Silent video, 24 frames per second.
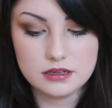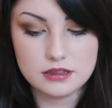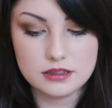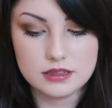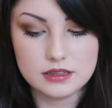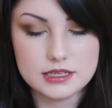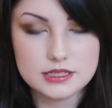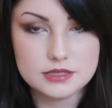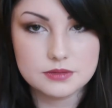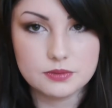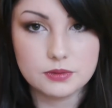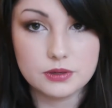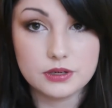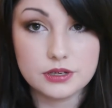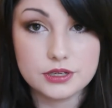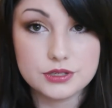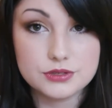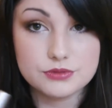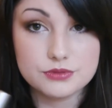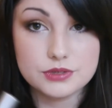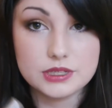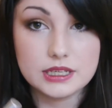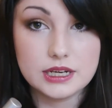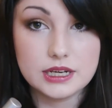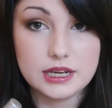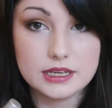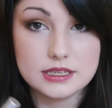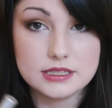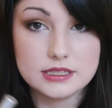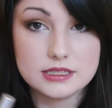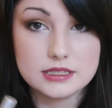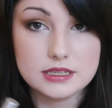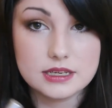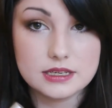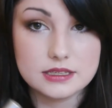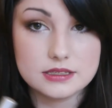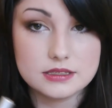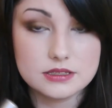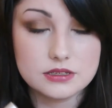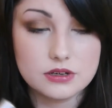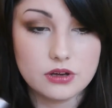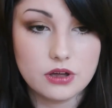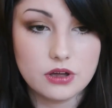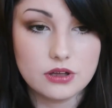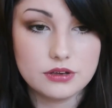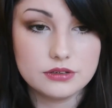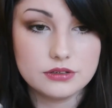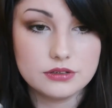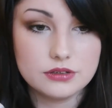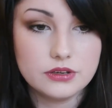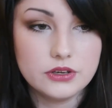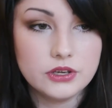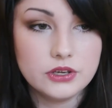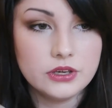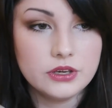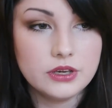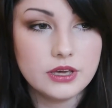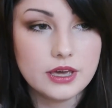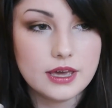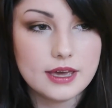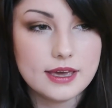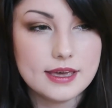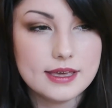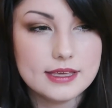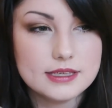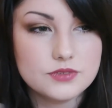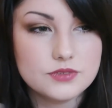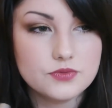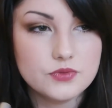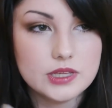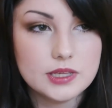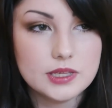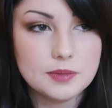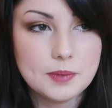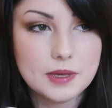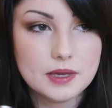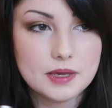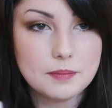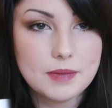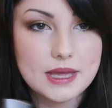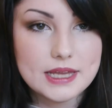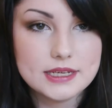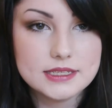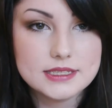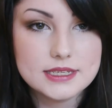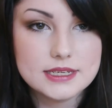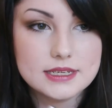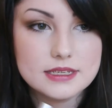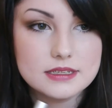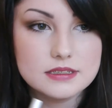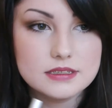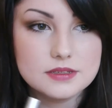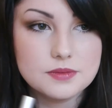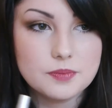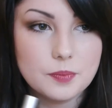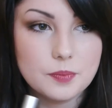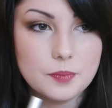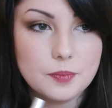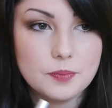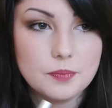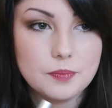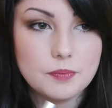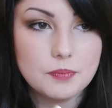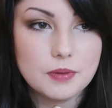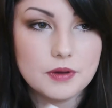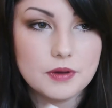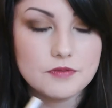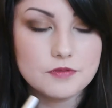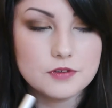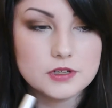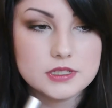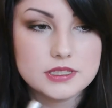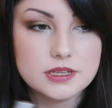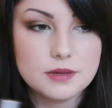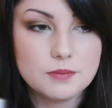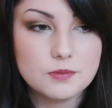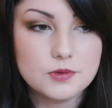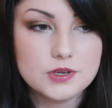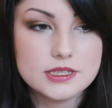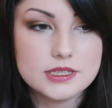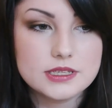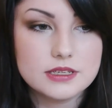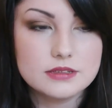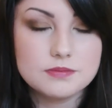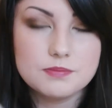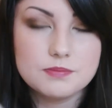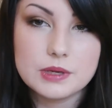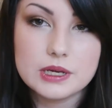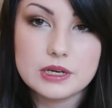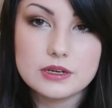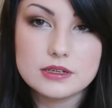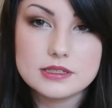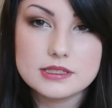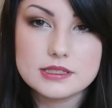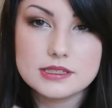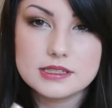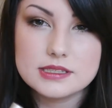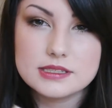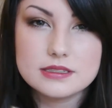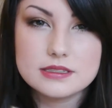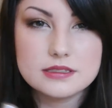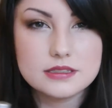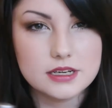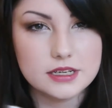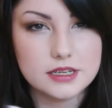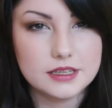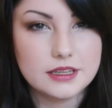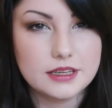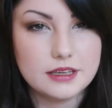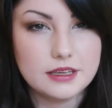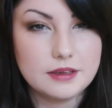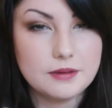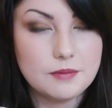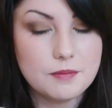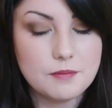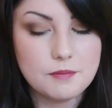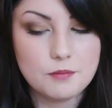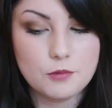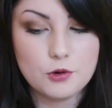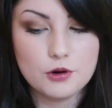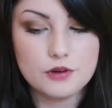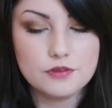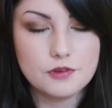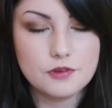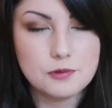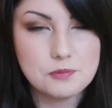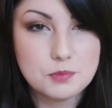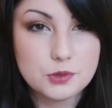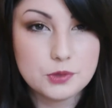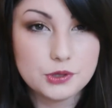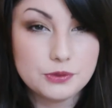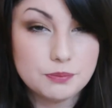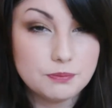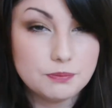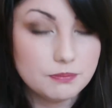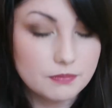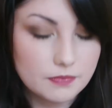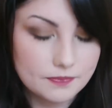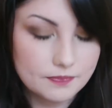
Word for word: this one is really nice it's not it is really pigmented but for some reason because it's slightly more of a mood